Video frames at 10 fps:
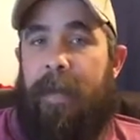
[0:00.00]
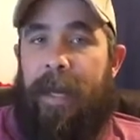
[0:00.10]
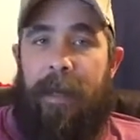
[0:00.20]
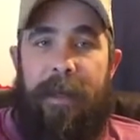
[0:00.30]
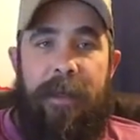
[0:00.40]

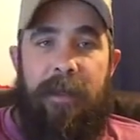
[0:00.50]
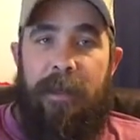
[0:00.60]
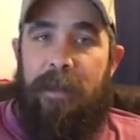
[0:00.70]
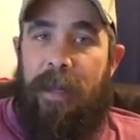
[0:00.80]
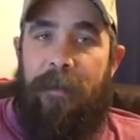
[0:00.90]
At least
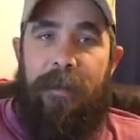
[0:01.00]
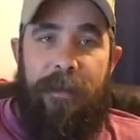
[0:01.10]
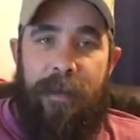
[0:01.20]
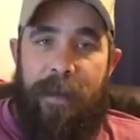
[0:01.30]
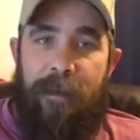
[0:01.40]
as safe
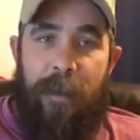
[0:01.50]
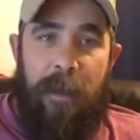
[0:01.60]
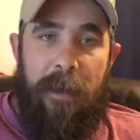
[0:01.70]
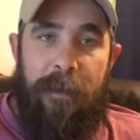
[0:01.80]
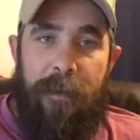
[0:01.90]
as Facebook
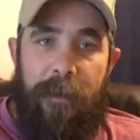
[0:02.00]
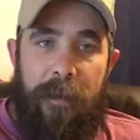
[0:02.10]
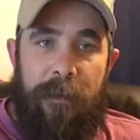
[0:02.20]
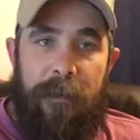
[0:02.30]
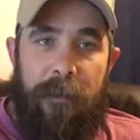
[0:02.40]
on your
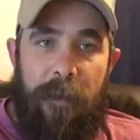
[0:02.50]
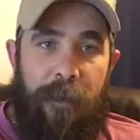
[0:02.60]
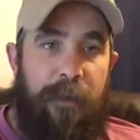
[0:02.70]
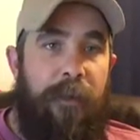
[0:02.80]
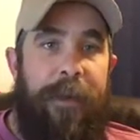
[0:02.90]
phone
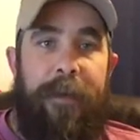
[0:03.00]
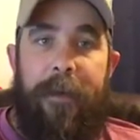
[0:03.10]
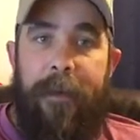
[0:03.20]
or Twitter.